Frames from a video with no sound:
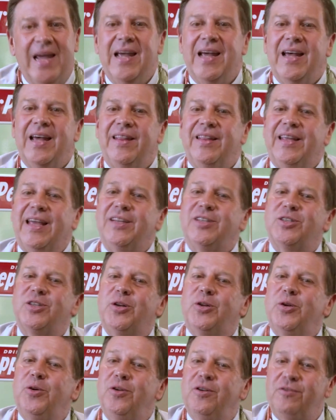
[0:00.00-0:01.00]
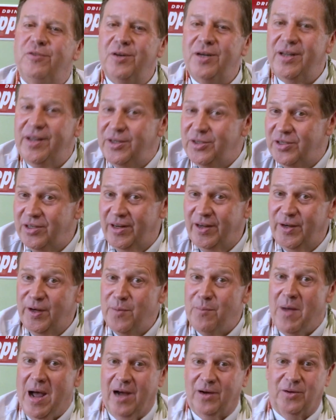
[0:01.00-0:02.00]
The Institute of Religion and
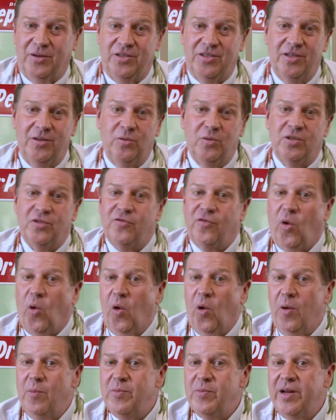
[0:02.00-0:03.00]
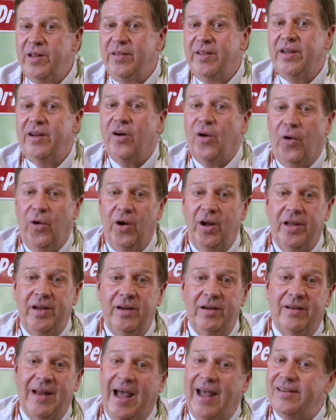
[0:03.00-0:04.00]
Democracy was formed in the early
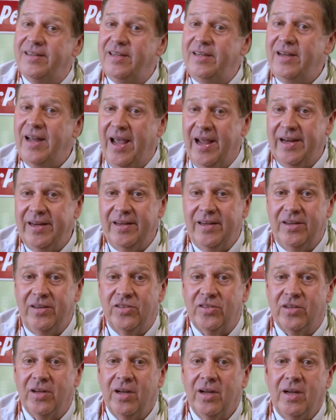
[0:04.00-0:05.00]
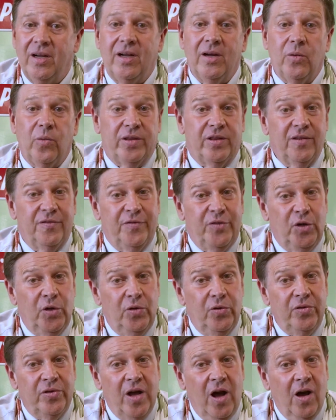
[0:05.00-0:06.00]
1980s with a
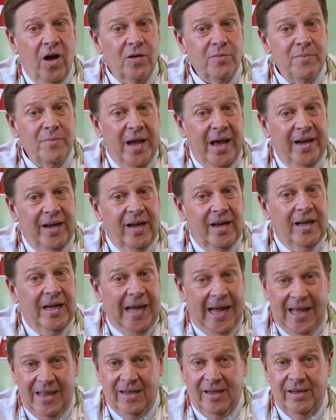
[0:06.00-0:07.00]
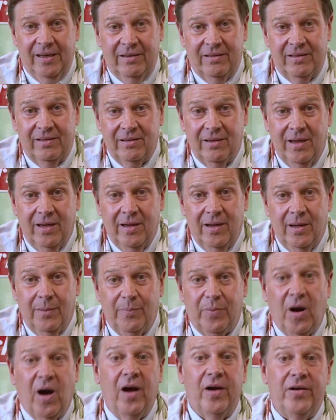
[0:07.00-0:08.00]
few dogmatic Catholics
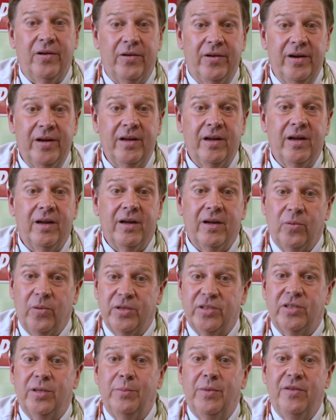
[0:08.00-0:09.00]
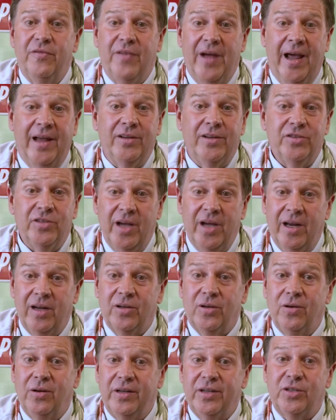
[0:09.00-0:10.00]
partnering with some
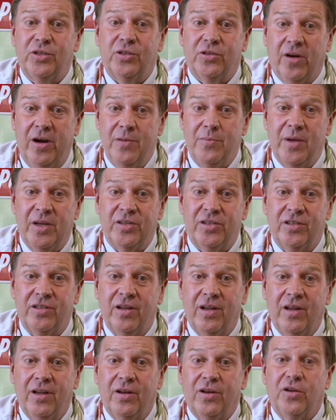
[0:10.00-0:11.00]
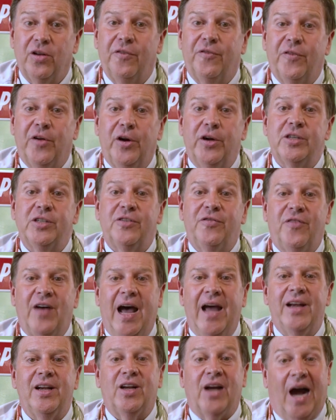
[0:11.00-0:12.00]
evangelical extremists to first
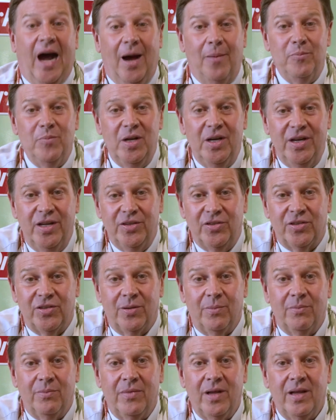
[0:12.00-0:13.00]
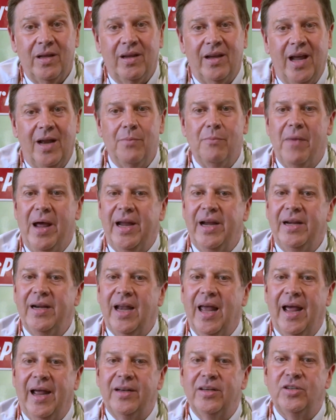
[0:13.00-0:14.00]
fight communism and
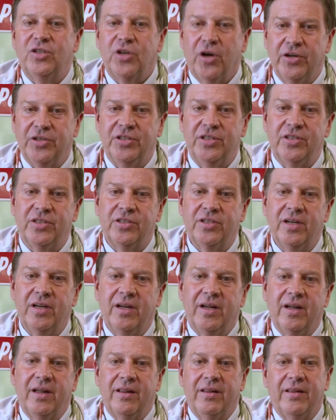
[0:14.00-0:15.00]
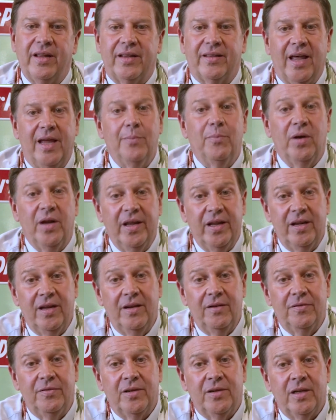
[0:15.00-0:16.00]
mainline churches that they
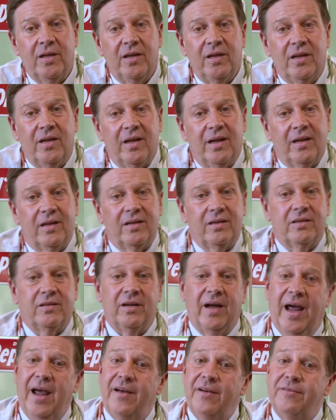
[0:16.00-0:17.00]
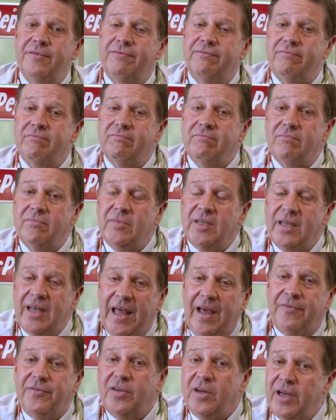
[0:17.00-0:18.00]
believed to have
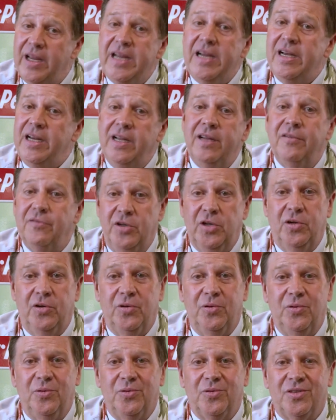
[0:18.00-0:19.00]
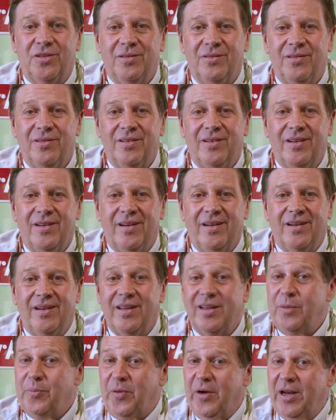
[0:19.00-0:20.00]
left-leaning views.
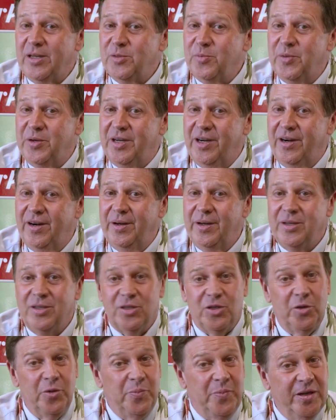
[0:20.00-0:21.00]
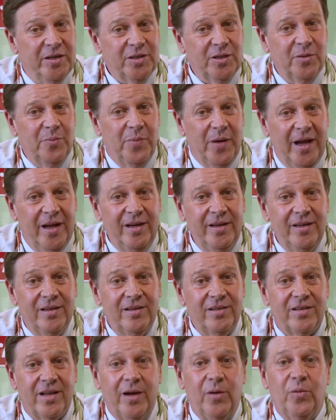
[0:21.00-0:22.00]
The Presbyterians, the
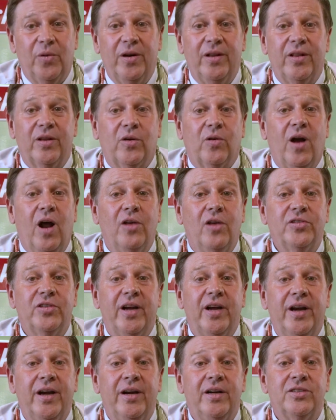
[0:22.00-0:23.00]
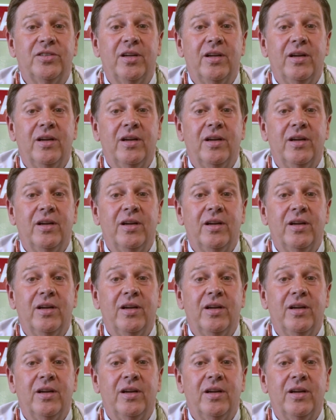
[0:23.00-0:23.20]
Episcopalians, they were in the crosshairs,